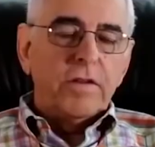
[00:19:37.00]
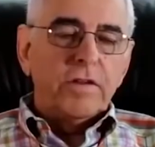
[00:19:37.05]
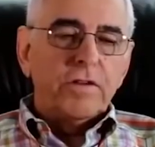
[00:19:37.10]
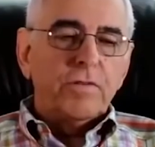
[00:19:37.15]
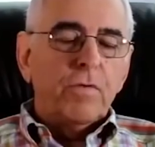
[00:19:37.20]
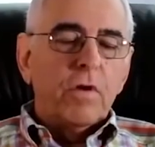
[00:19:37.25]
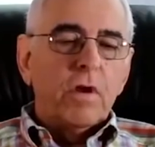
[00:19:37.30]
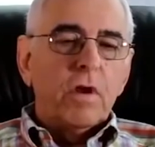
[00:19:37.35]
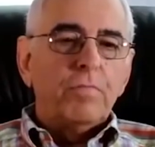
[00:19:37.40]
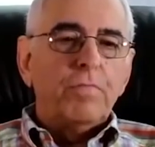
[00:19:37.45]

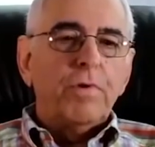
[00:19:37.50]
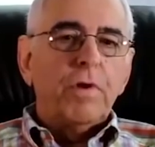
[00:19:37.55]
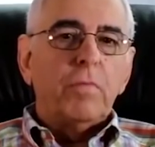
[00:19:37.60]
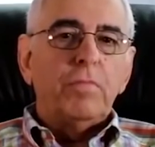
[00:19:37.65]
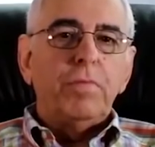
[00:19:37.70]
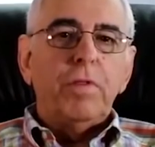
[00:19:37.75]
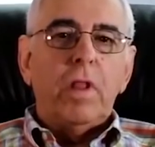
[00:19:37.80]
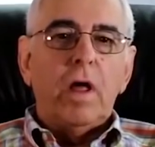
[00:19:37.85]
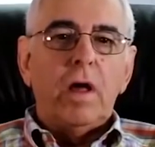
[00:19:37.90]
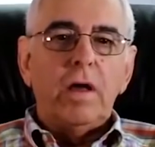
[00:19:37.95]
just want to put a
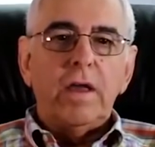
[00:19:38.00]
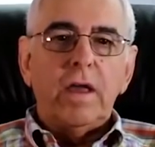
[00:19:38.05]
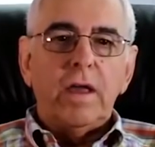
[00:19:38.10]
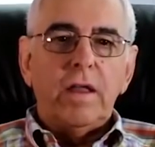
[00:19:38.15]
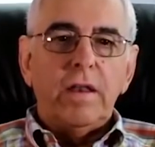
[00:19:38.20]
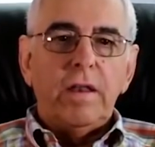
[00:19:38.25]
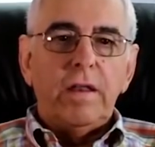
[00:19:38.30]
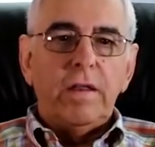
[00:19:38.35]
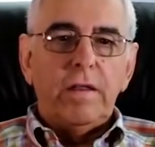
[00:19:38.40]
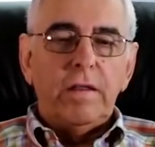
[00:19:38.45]
plug
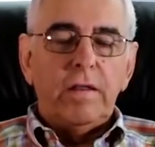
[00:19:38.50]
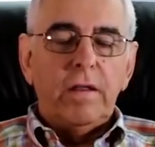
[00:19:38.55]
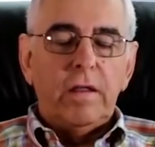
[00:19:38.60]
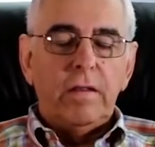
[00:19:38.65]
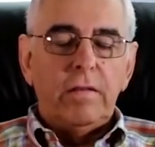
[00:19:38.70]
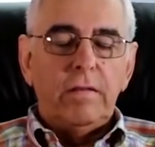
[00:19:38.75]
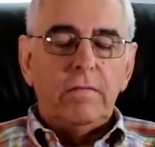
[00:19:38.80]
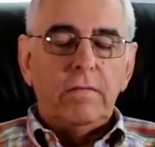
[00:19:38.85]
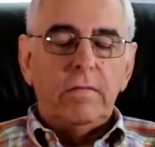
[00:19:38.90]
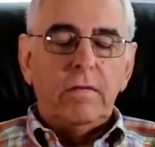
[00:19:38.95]

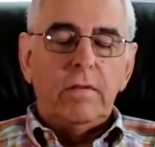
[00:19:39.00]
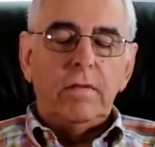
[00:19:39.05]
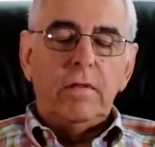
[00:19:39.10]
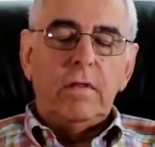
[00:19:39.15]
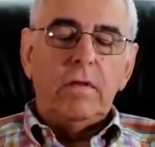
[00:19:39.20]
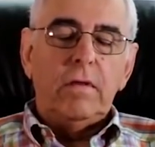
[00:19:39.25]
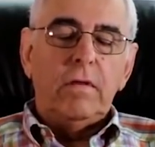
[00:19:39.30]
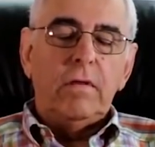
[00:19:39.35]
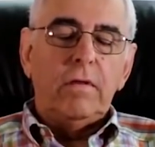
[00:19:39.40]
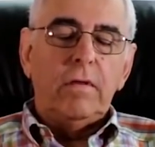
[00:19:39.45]
in.
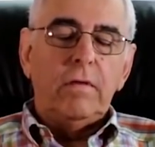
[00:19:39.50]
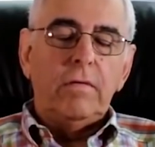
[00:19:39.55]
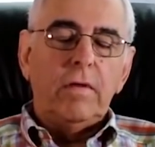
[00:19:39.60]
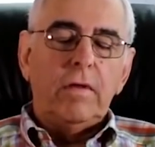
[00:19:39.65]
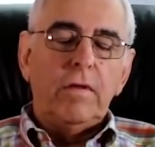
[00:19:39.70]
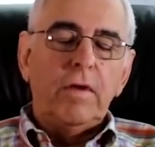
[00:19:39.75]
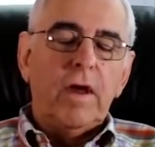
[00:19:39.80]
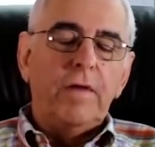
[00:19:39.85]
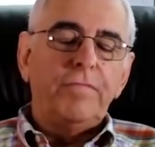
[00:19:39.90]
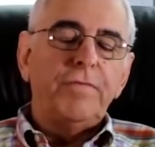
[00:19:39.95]

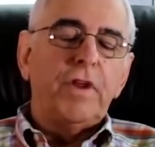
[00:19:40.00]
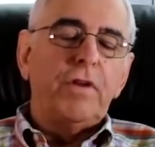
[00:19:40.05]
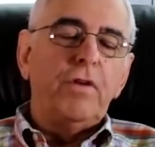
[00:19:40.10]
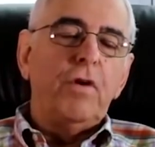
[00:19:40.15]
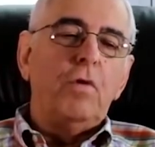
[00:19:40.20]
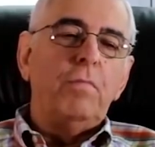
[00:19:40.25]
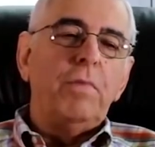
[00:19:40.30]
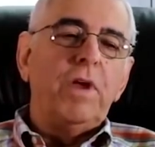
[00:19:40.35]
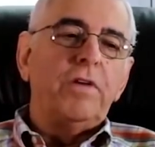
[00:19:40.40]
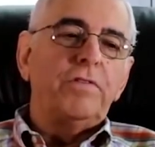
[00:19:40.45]
You have to
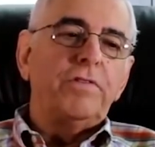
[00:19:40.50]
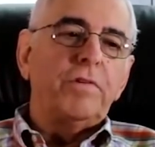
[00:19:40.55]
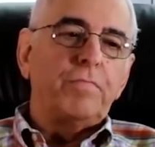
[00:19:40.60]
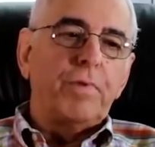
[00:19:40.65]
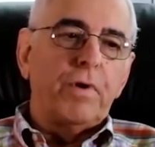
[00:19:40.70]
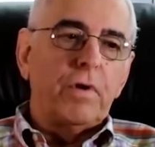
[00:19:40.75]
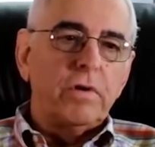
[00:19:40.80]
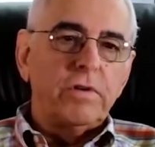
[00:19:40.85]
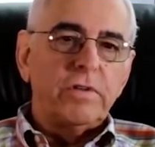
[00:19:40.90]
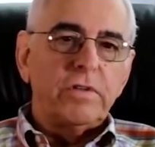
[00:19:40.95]
know me as a
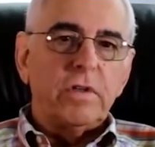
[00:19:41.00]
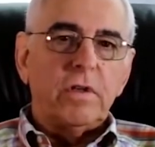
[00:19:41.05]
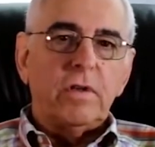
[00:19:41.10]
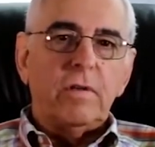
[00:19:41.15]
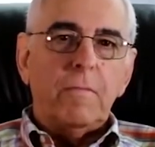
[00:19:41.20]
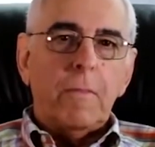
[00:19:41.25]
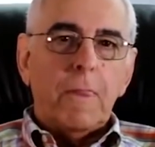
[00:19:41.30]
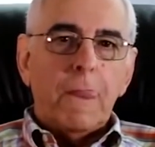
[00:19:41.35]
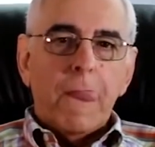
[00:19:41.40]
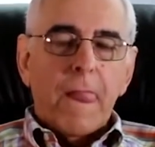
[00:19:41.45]

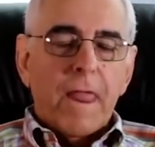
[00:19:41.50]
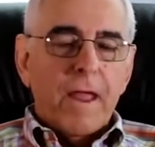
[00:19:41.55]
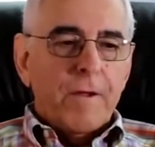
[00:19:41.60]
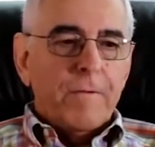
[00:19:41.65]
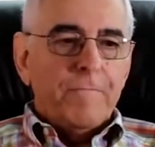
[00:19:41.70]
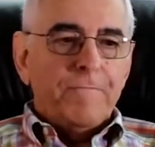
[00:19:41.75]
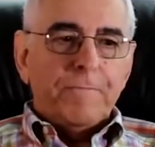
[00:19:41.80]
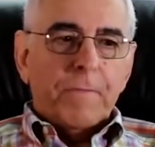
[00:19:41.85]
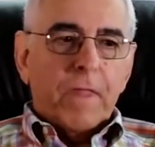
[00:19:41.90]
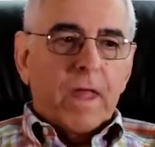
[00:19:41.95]
person.
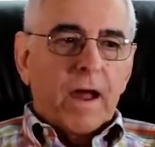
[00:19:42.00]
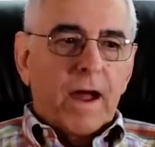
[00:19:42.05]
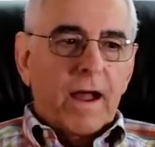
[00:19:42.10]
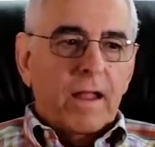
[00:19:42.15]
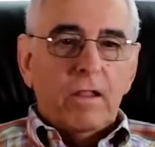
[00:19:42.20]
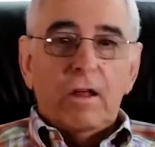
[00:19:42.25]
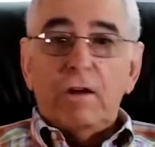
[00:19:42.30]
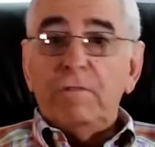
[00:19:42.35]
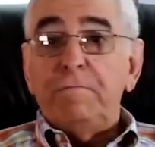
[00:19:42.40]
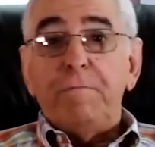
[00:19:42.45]
I
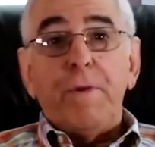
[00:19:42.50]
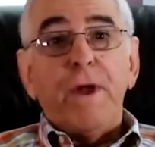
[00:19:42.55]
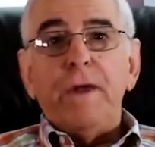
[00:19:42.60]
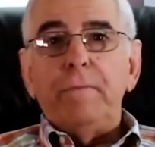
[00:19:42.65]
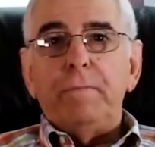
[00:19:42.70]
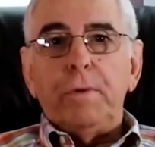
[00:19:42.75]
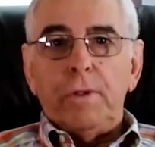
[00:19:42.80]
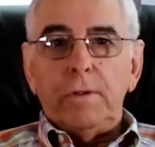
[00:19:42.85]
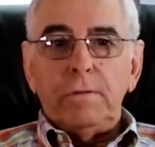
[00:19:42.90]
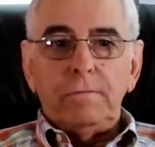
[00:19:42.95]
love
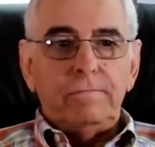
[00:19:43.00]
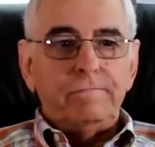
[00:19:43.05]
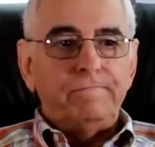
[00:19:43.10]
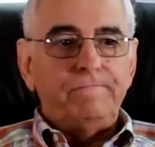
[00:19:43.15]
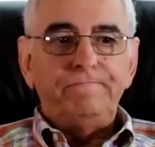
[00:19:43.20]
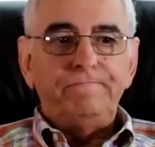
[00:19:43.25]
people,